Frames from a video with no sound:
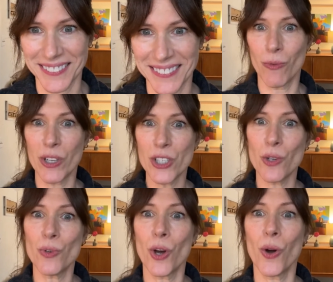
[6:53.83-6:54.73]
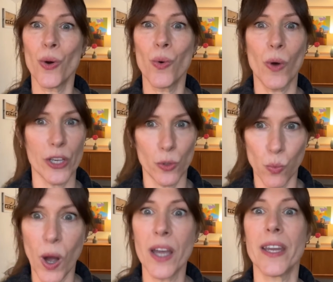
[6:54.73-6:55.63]
Once you know what you
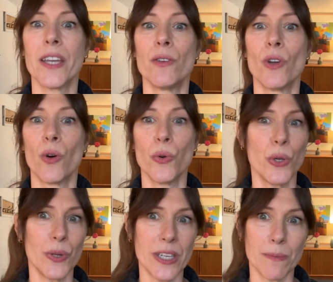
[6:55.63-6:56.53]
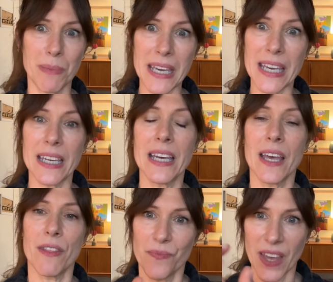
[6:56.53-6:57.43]
want and you know who you need to be,
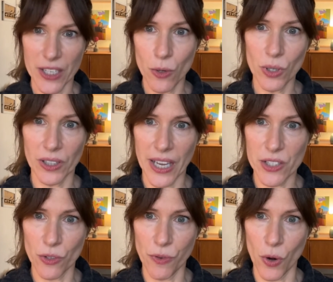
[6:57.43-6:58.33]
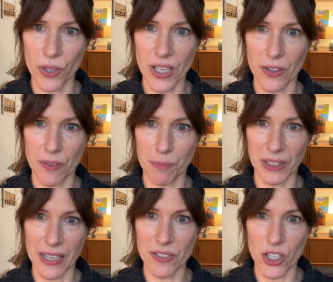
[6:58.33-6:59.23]
then you can laser focus on the
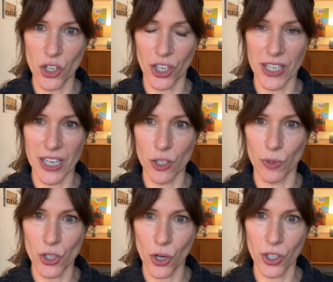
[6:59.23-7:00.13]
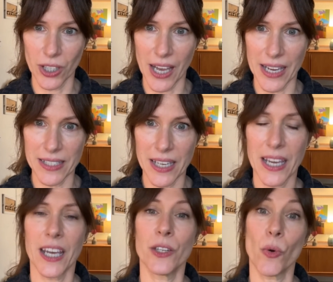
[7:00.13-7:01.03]
beliefs that you're going to need to internalize
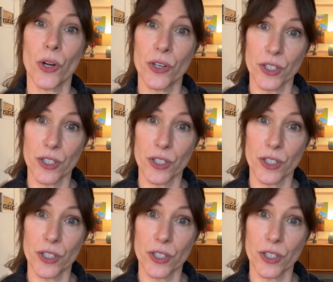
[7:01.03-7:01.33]
in order to